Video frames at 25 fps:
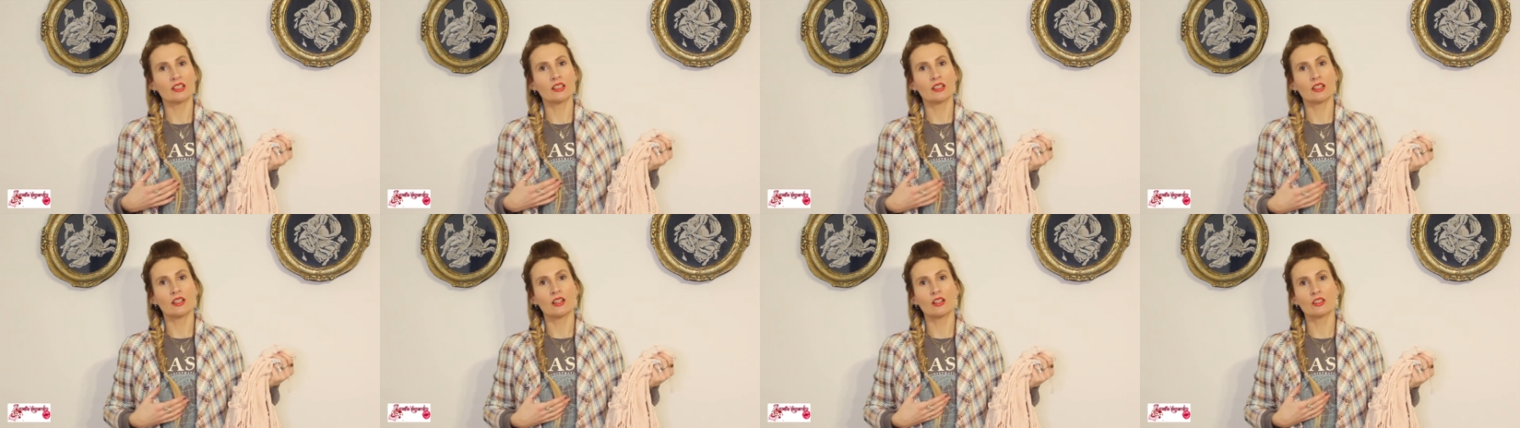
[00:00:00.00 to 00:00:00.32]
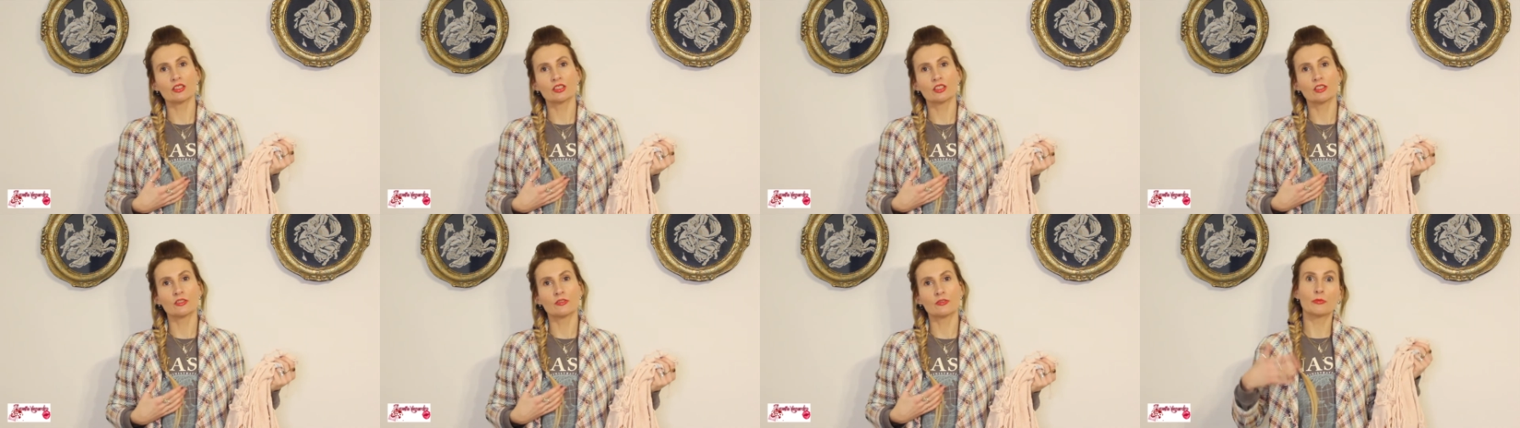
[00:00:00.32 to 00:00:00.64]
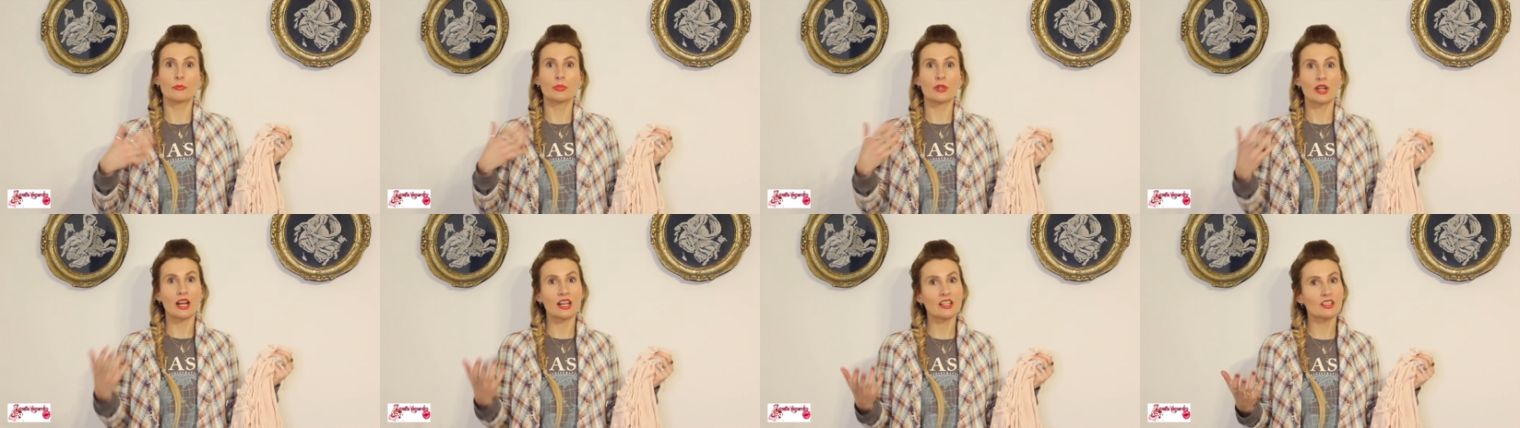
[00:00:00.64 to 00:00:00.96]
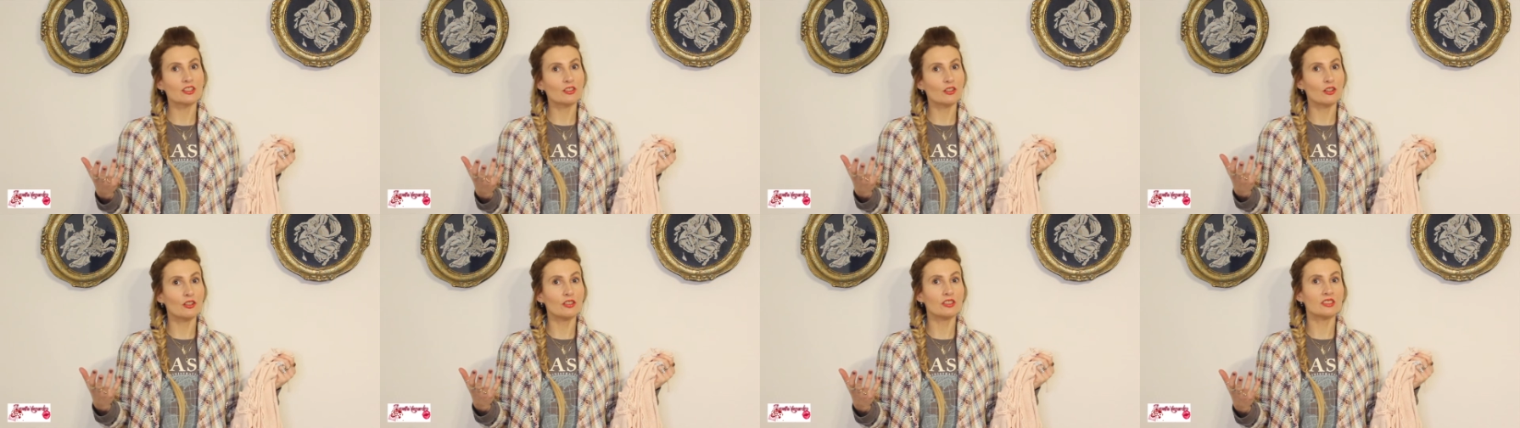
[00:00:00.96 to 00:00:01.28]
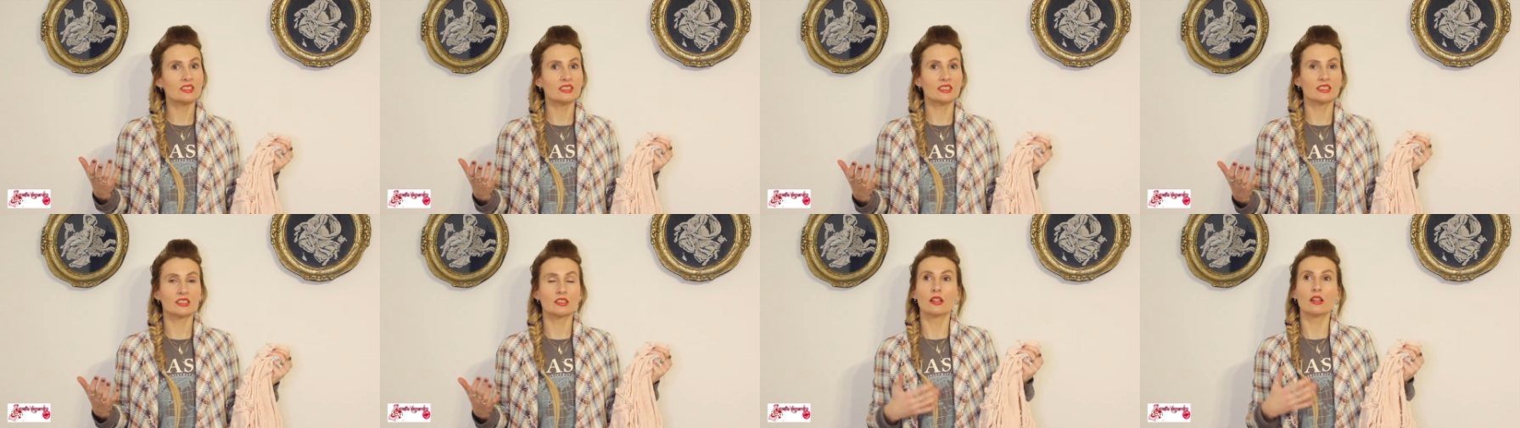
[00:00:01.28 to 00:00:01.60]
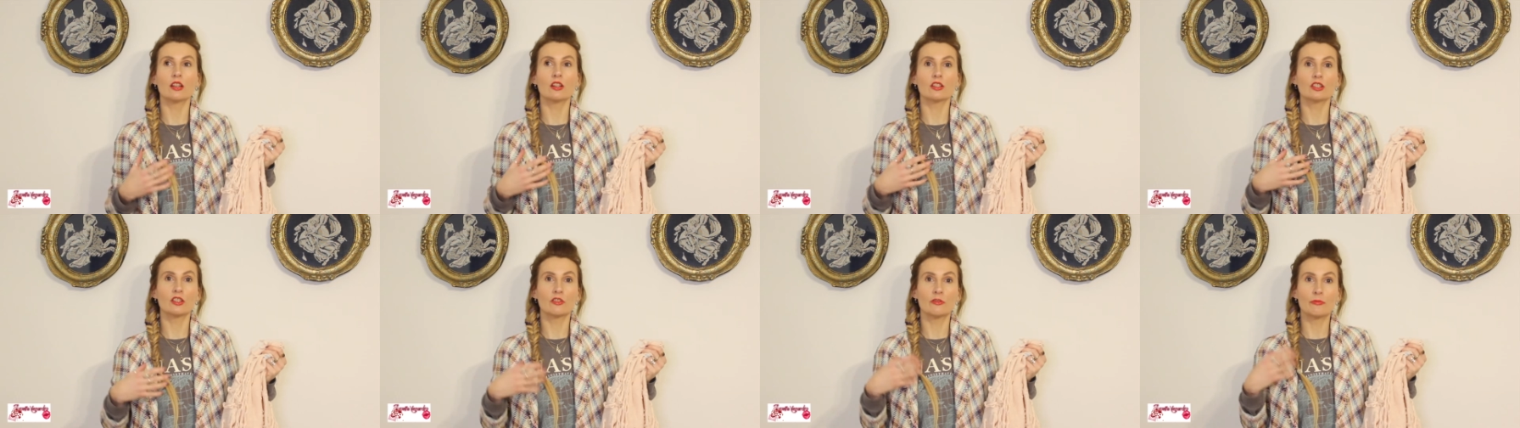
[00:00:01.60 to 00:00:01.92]
a lot of bright colors, a
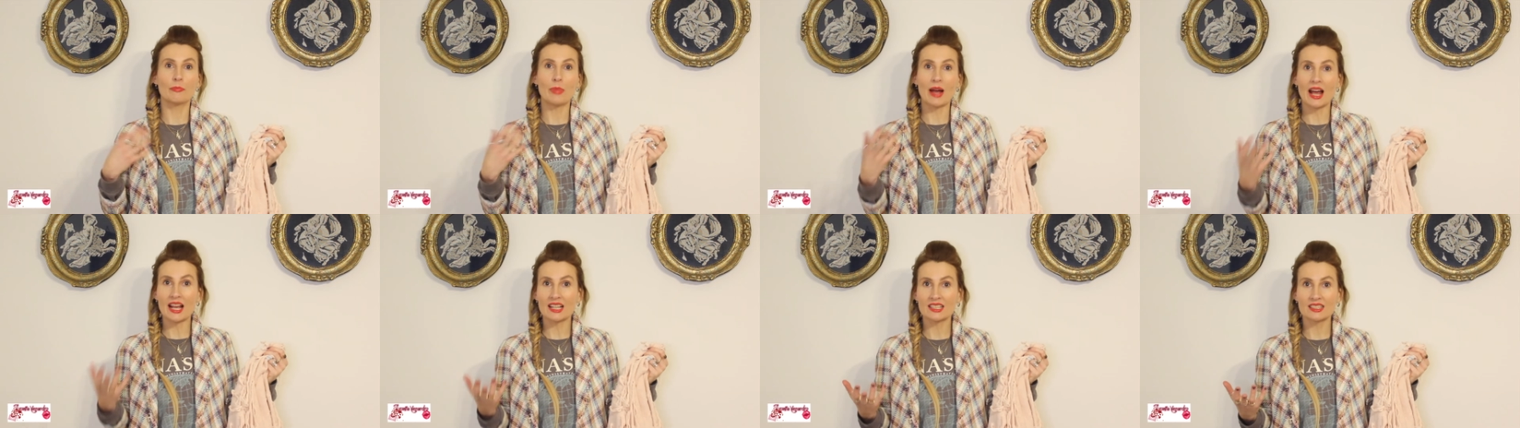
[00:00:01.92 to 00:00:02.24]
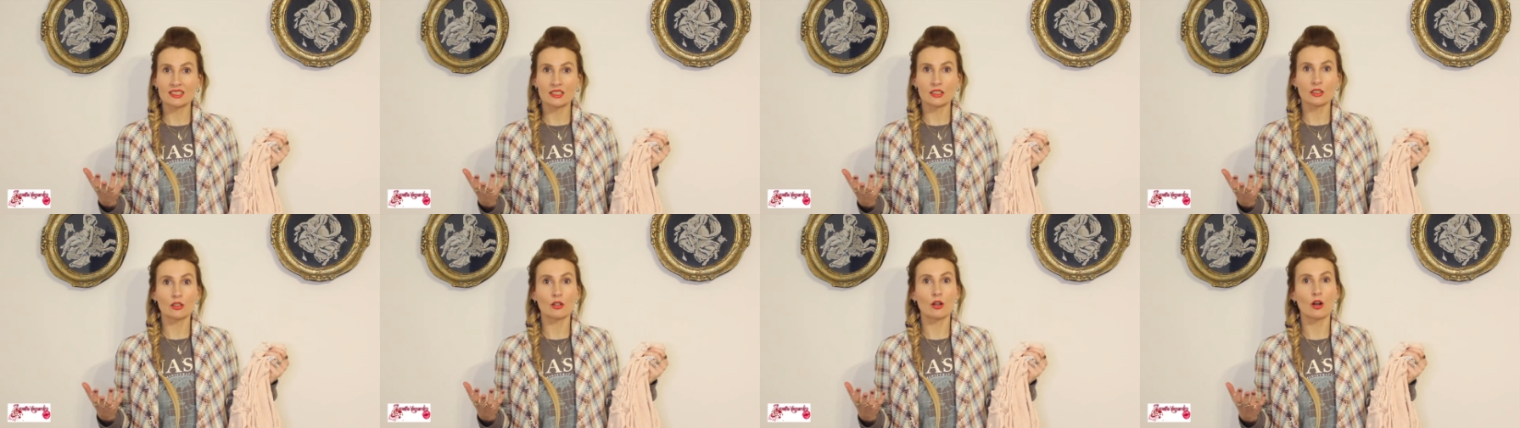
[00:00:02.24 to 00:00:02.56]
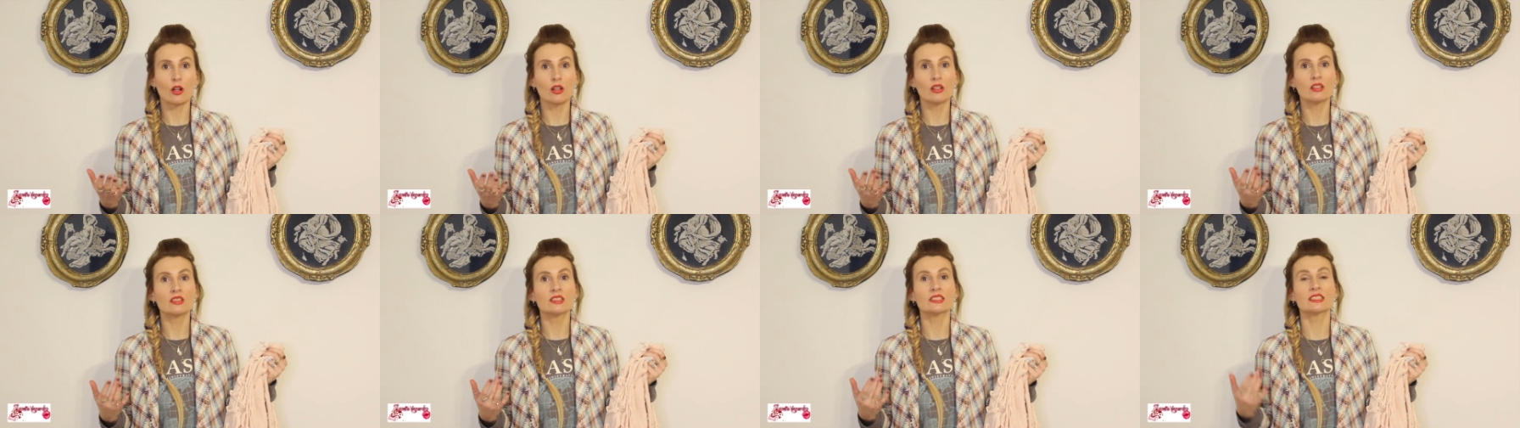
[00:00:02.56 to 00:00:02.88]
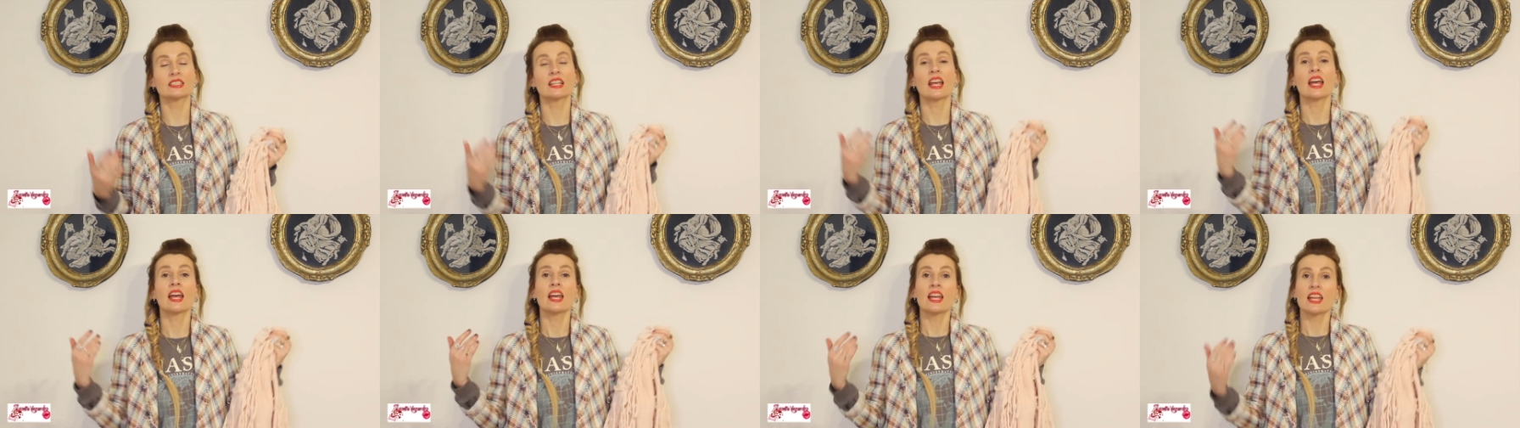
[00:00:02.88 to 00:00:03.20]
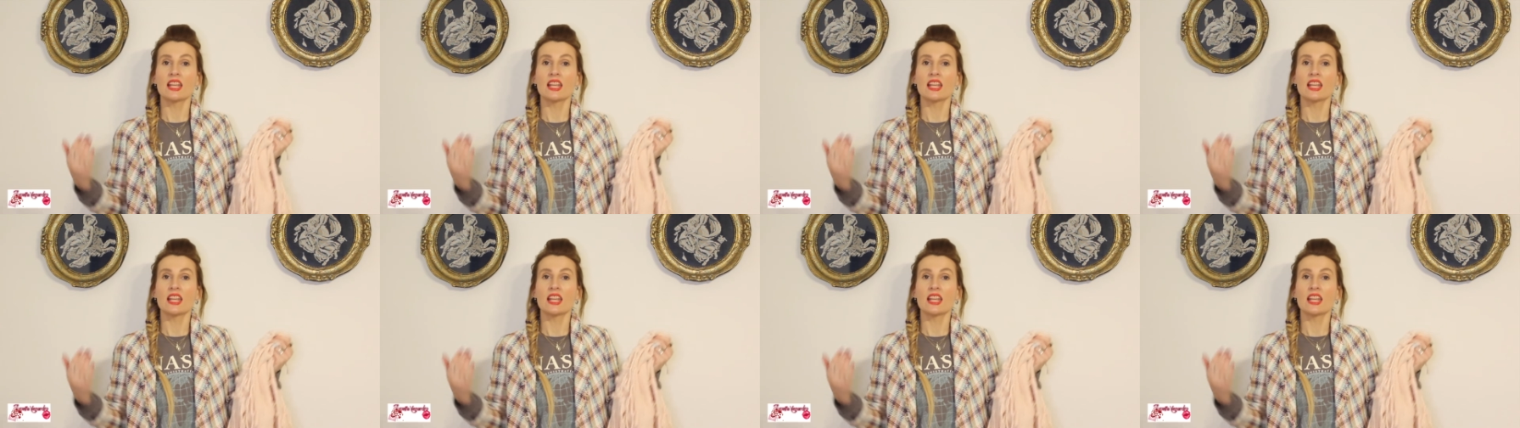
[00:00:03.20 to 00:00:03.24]
lot of pastel colors,